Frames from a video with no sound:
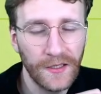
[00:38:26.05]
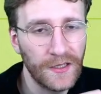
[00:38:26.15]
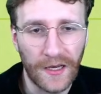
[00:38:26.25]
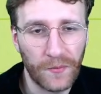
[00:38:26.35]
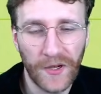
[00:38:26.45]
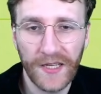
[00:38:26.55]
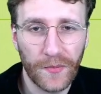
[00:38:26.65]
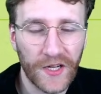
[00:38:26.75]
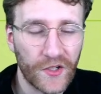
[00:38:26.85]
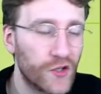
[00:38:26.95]
I played a
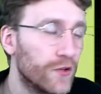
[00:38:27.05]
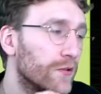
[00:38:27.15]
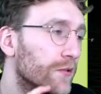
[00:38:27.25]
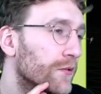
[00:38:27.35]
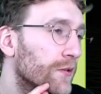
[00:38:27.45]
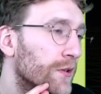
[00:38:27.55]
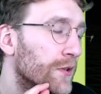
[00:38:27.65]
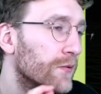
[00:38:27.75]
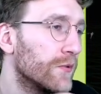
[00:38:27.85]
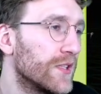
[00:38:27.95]
bunch
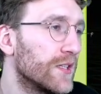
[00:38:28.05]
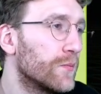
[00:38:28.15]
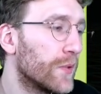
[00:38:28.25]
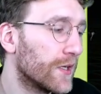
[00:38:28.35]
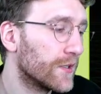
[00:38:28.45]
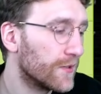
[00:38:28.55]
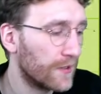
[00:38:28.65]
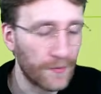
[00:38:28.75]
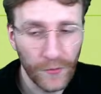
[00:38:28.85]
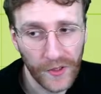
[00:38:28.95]
with it, but
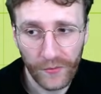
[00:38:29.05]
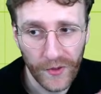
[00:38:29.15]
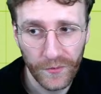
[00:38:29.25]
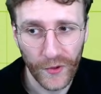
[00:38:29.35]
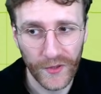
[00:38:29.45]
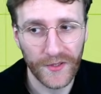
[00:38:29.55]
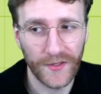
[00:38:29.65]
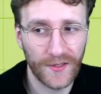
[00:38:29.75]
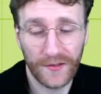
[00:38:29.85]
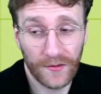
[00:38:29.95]
I'm only one person.
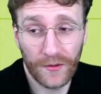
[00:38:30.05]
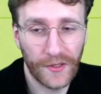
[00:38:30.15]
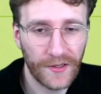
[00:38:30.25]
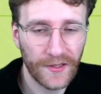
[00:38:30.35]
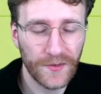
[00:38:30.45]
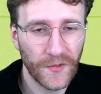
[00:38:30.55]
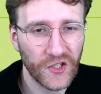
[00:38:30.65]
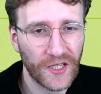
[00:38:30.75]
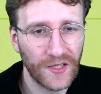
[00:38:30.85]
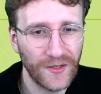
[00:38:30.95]
It's only this
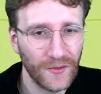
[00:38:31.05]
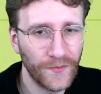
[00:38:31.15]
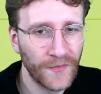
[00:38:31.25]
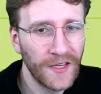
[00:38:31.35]
much I can do.